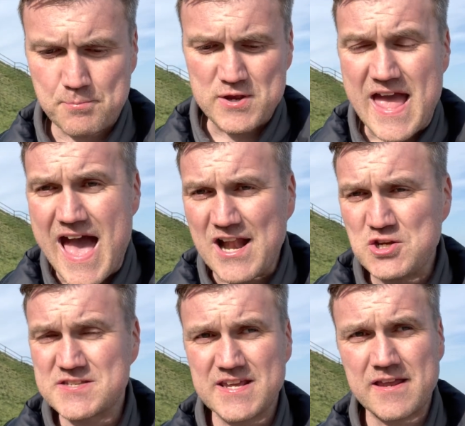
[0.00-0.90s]
yeah, I
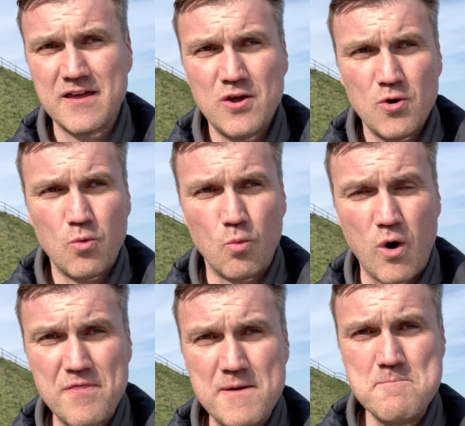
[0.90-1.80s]
just think
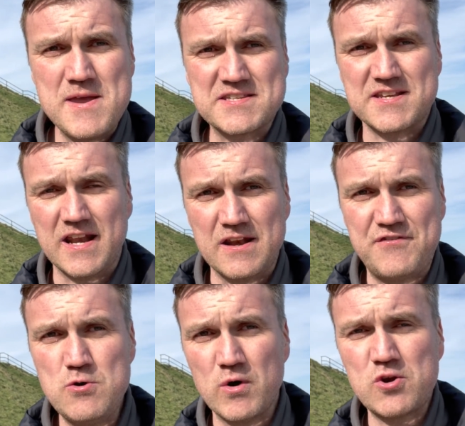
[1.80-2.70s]
what they're missing, and
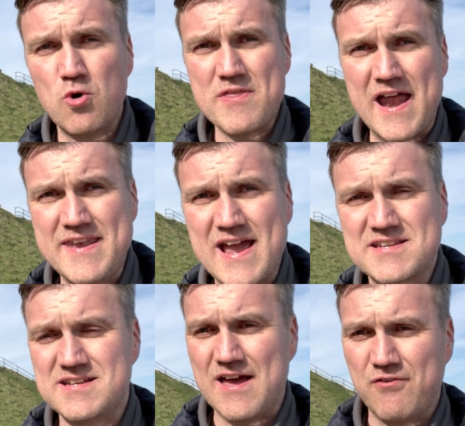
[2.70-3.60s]
if you want to go to that
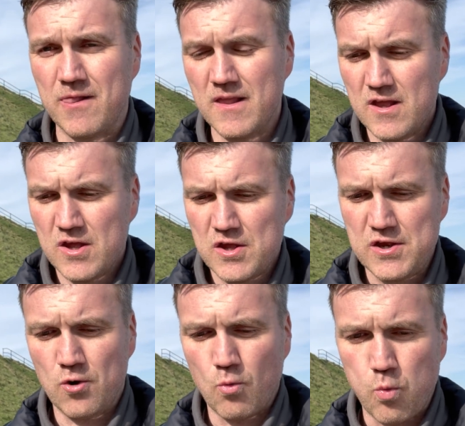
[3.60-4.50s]
next level,
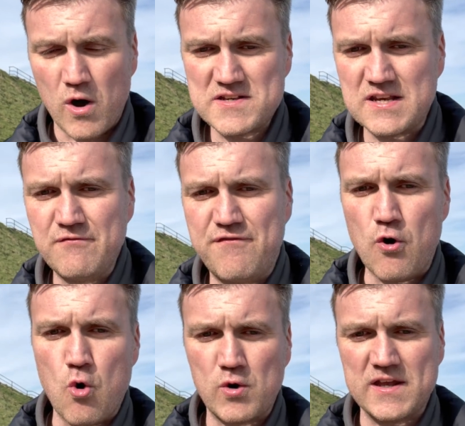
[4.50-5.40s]
what is in
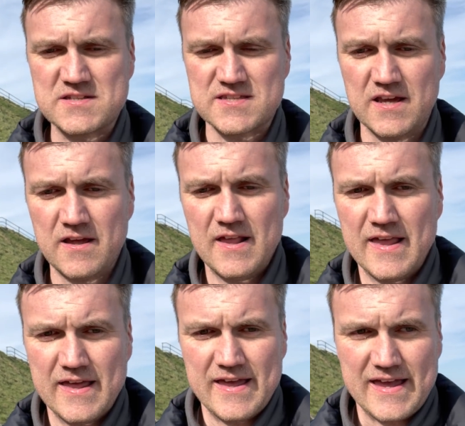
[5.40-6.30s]
vogue, it's the
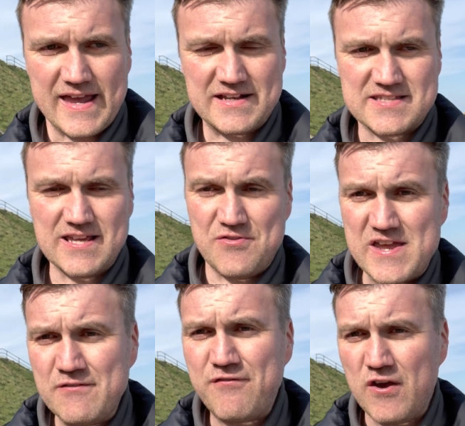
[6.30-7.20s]

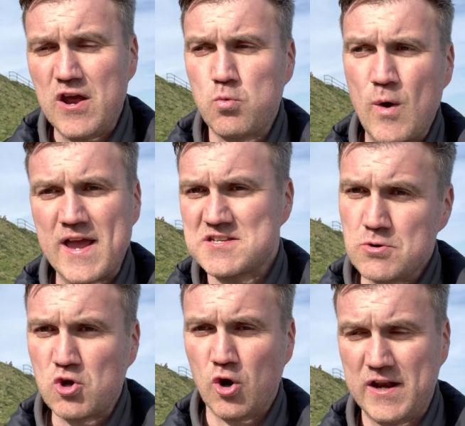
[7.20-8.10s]
inverted wingers
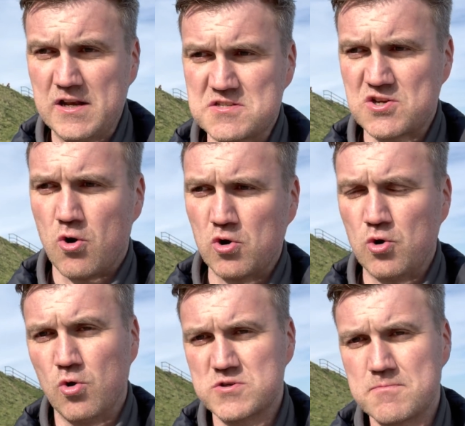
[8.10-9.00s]
who cut in and score
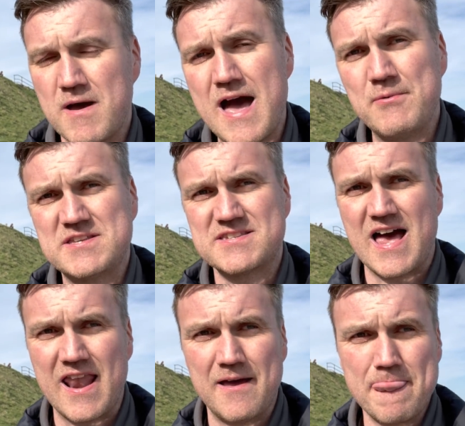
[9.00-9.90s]
goals. Mohamed
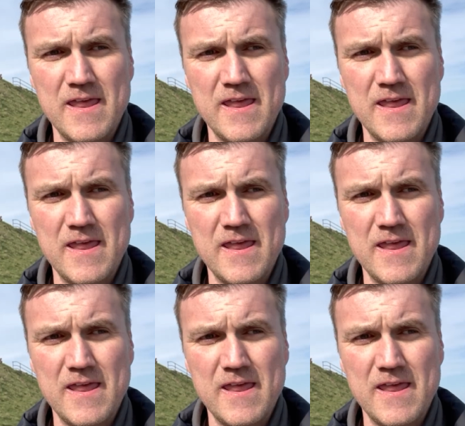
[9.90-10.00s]
Salah,